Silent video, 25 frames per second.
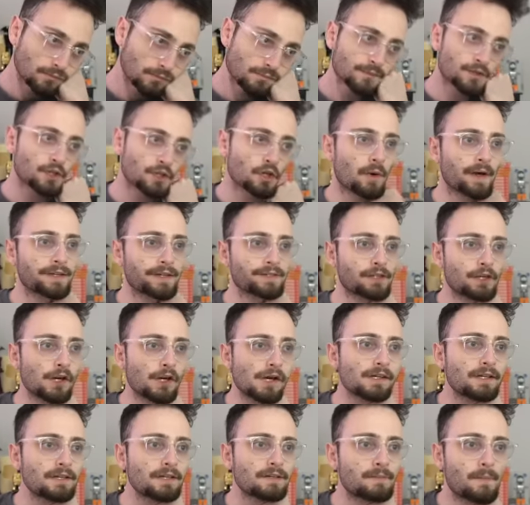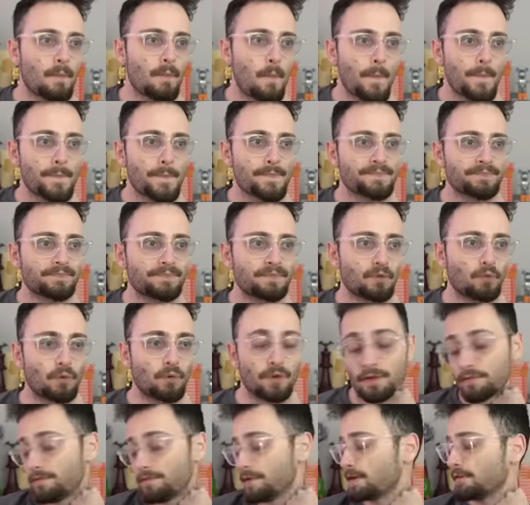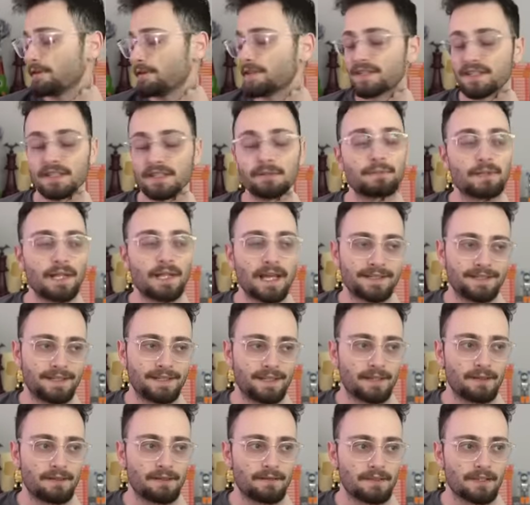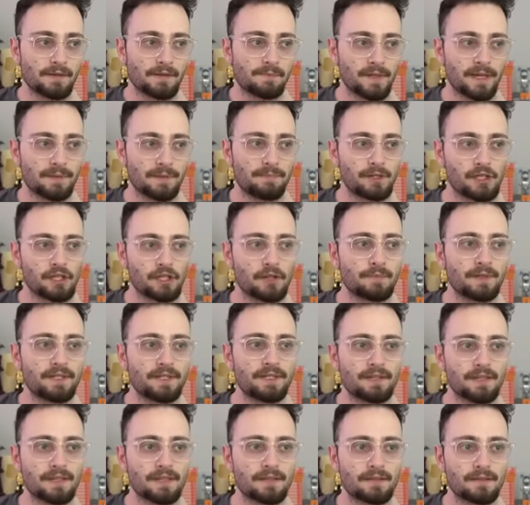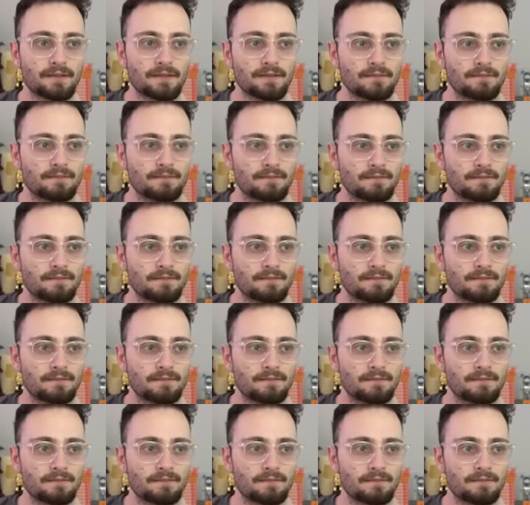So I took, with a very simple idea, to play bishop e6